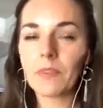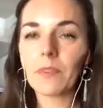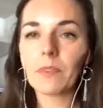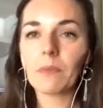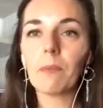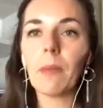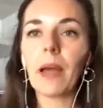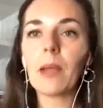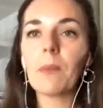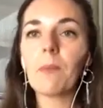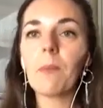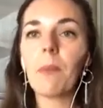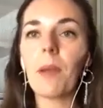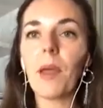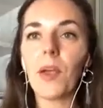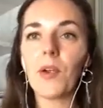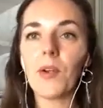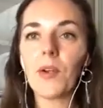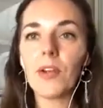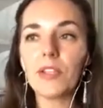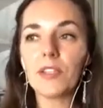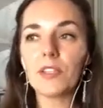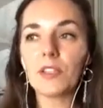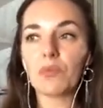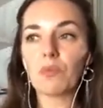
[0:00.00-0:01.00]
my
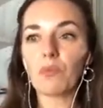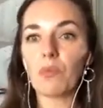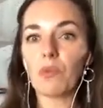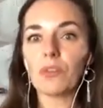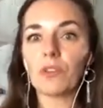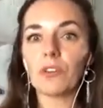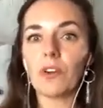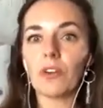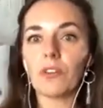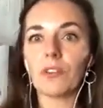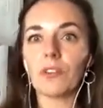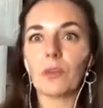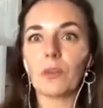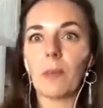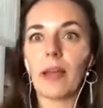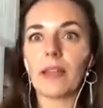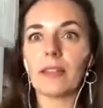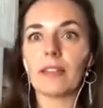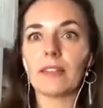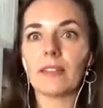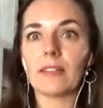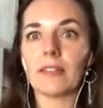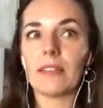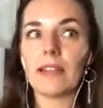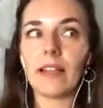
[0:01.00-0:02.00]
parents would
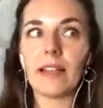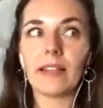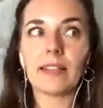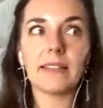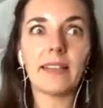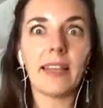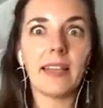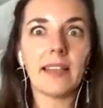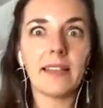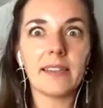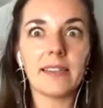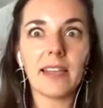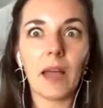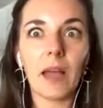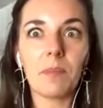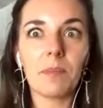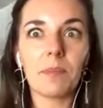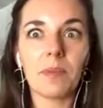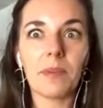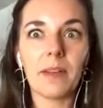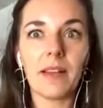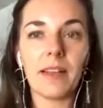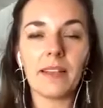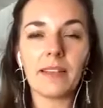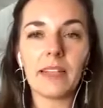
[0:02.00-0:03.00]
automatically like tense up,
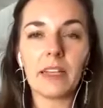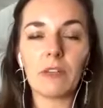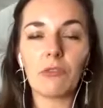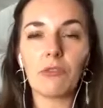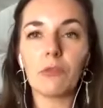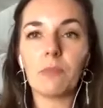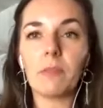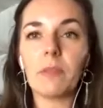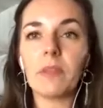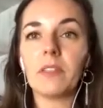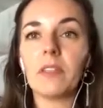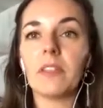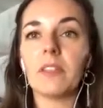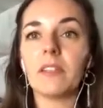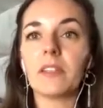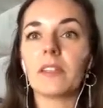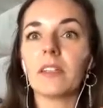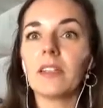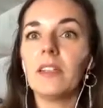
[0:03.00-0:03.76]
and there would be this